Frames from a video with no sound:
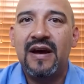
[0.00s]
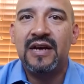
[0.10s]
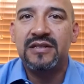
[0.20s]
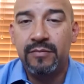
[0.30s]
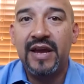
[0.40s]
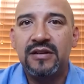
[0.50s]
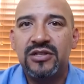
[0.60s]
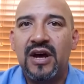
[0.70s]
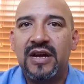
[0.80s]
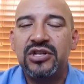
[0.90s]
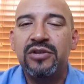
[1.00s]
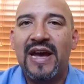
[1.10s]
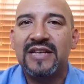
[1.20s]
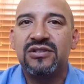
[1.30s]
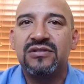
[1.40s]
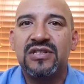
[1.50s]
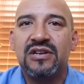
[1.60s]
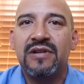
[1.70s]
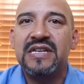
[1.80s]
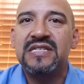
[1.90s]
my two master's
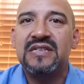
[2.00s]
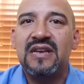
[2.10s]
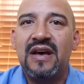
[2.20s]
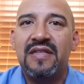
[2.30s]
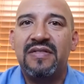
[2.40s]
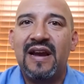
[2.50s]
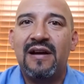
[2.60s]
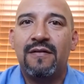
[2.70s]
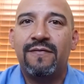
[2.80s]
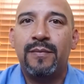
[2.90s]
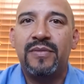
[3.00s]
degrees there from the